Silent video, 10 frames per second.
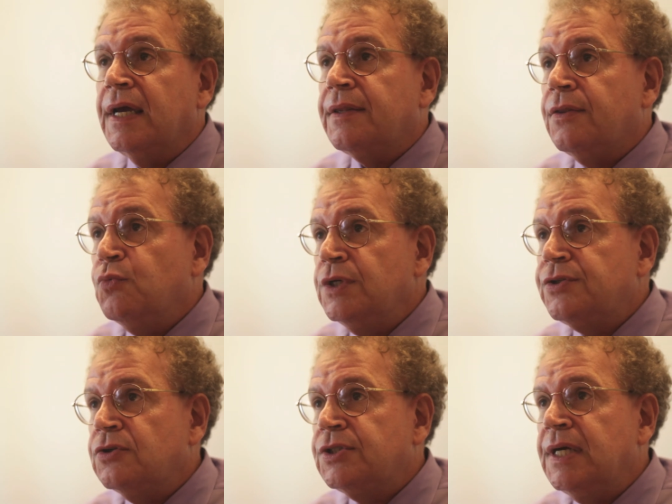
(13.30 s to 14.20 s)
at the
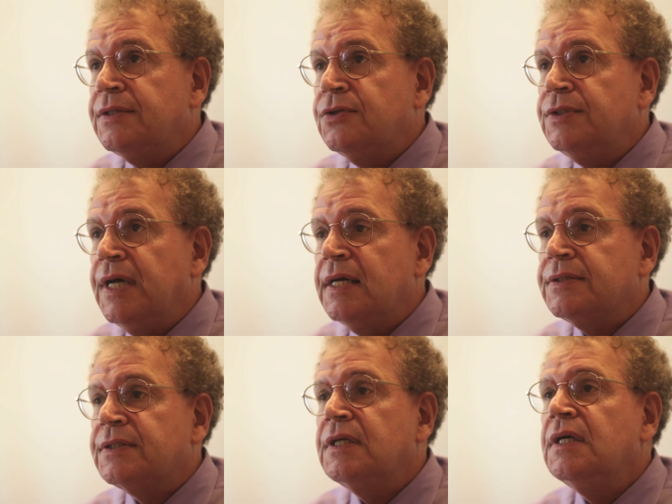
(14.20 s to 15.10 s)
Research Center
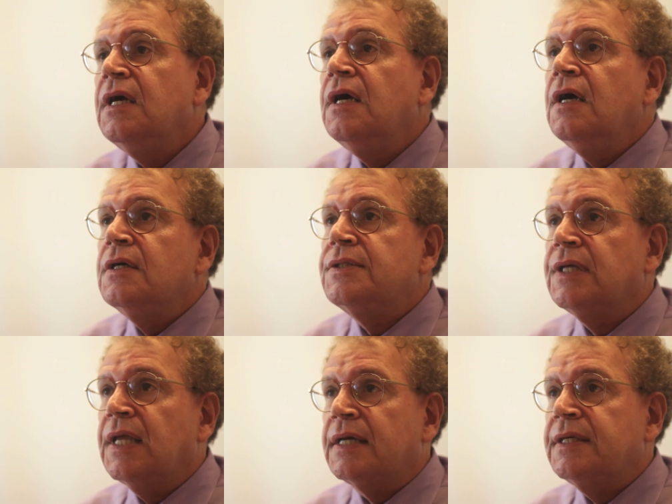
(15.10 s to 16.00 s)
desk,
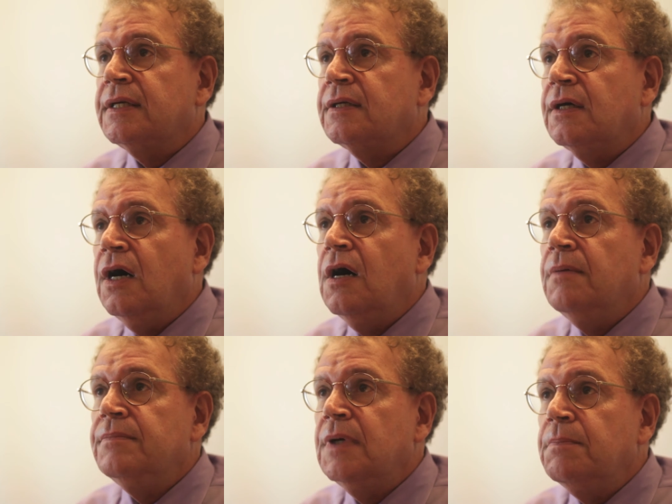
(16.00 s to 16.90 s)
selecting
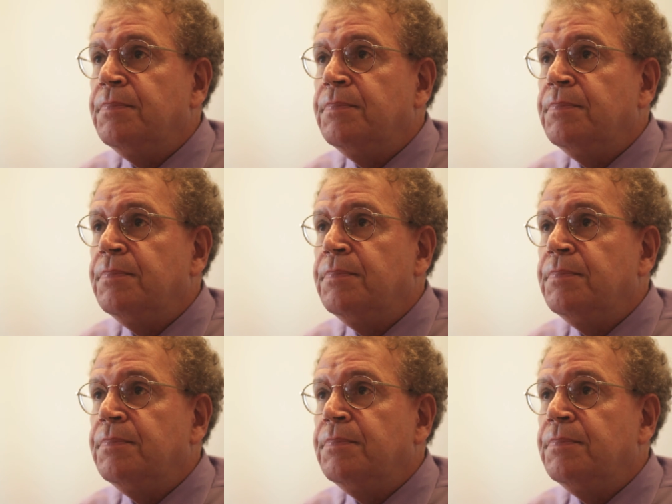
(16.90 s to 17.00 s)
um,